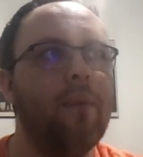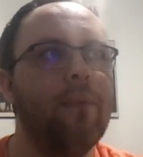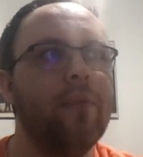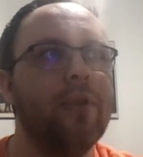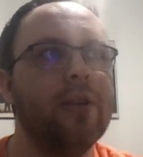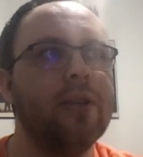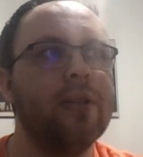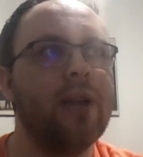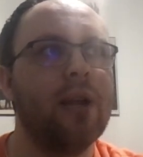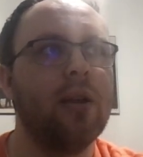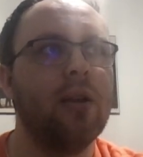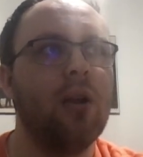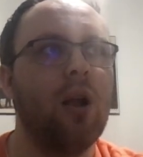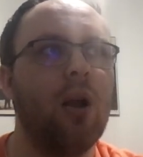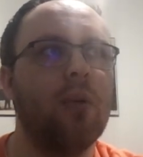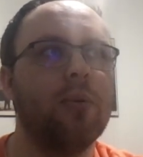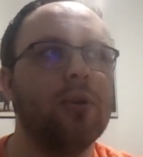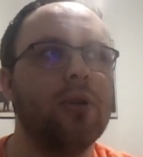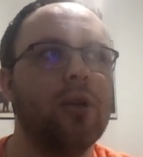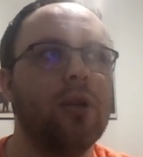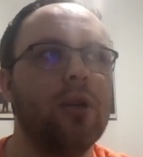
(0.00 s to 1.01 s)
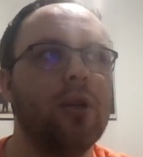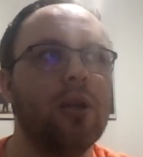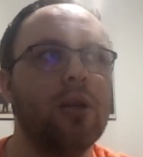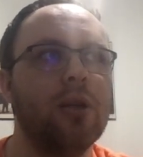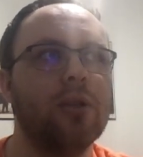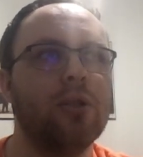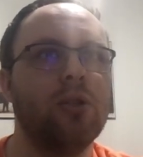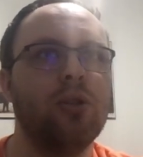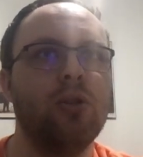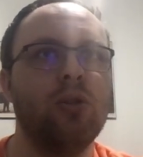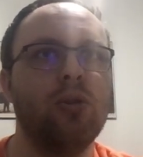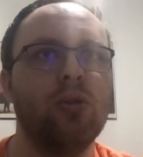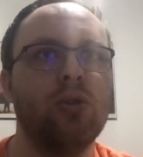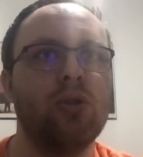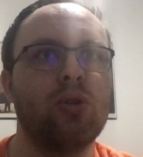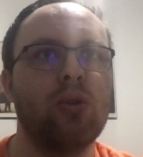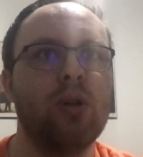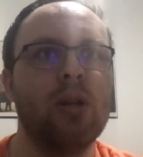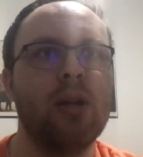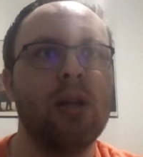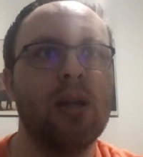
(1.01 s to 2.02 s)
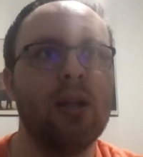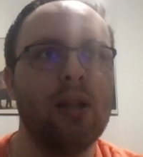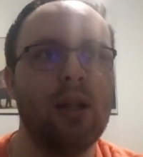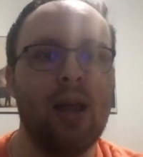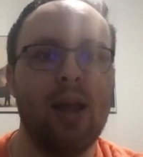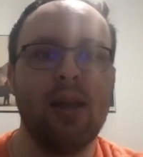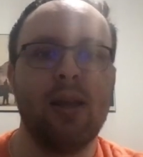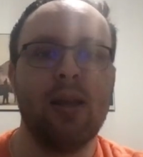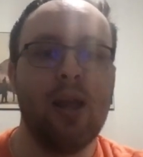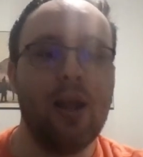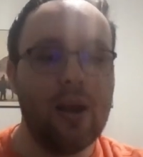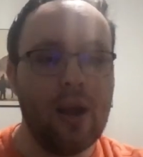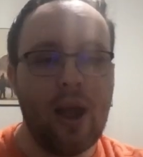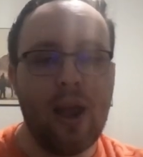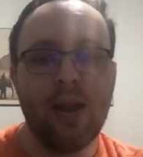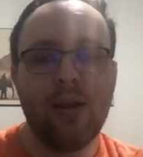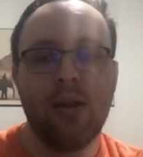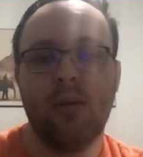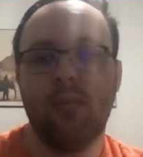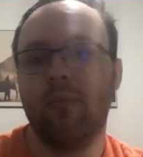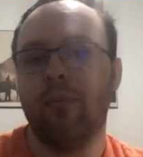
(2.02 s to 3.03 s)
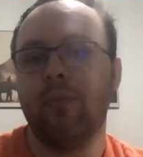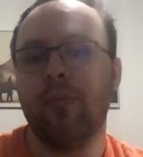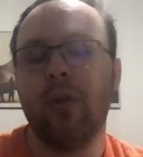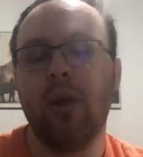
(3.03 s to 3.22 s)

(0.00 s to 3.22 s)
The second option is to treat it like an item.